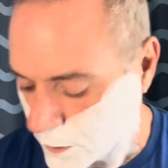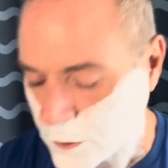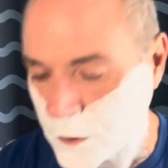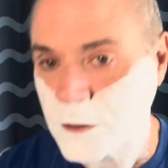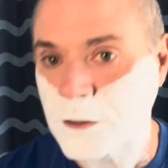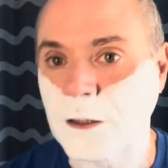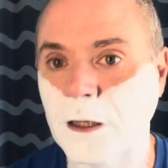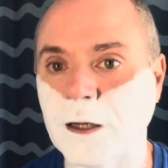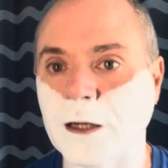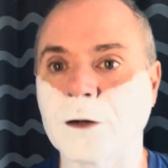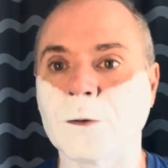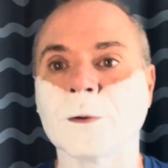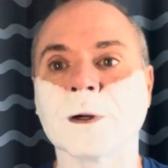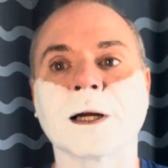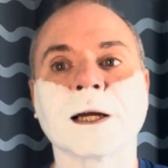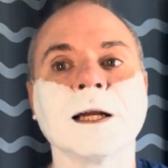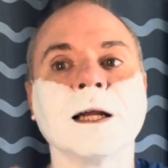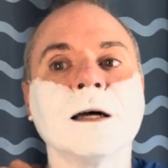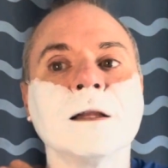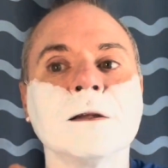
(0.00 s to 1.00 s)
So I'll get
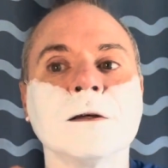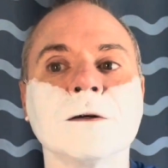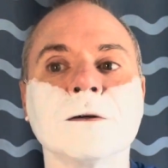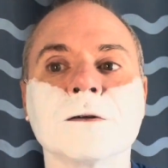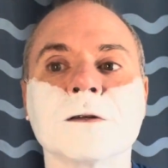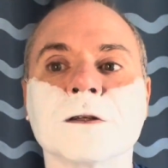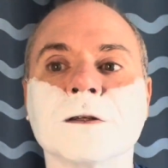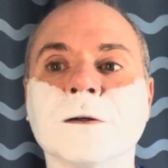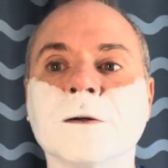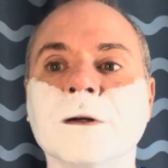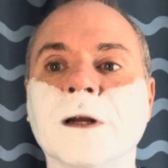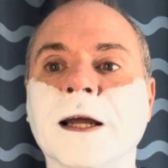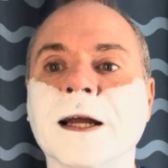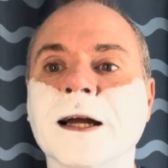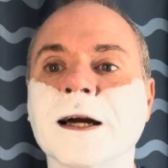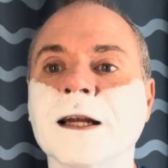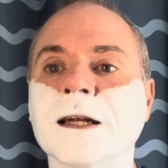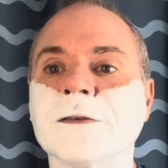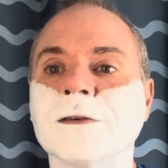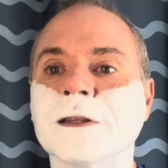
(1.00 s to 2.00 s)
working on those soon. I
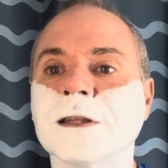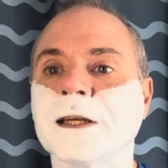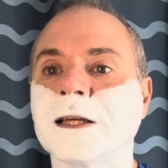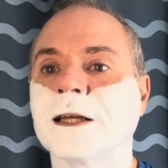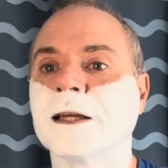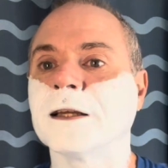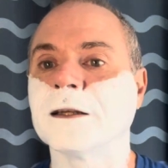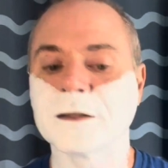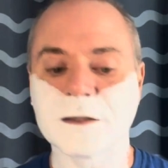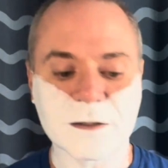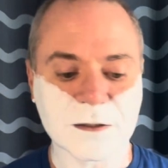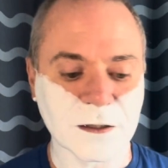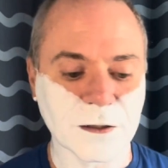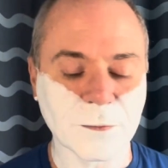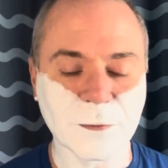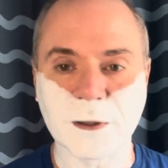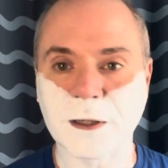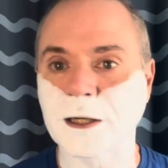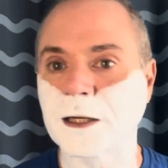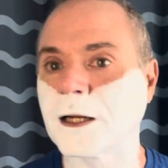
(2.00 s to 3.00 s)
got everything in to start
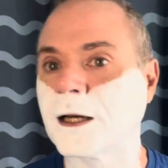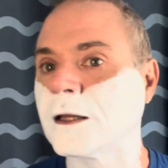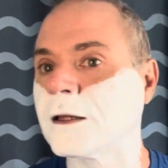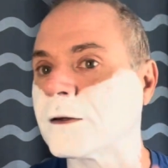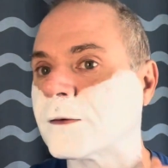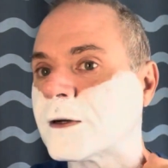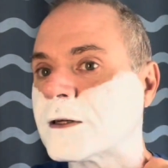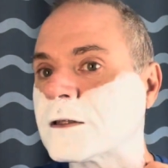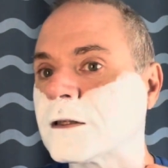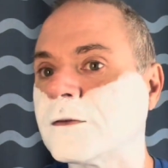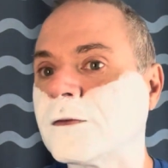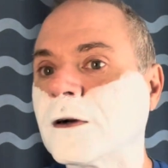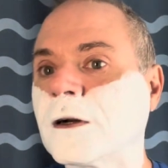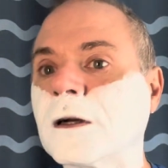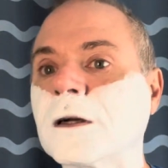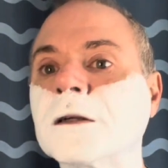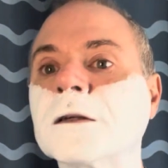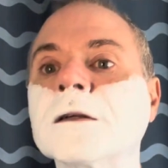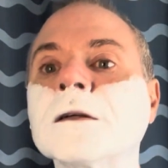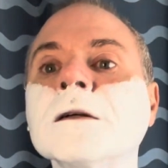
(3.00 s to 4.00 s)
working on the rest of our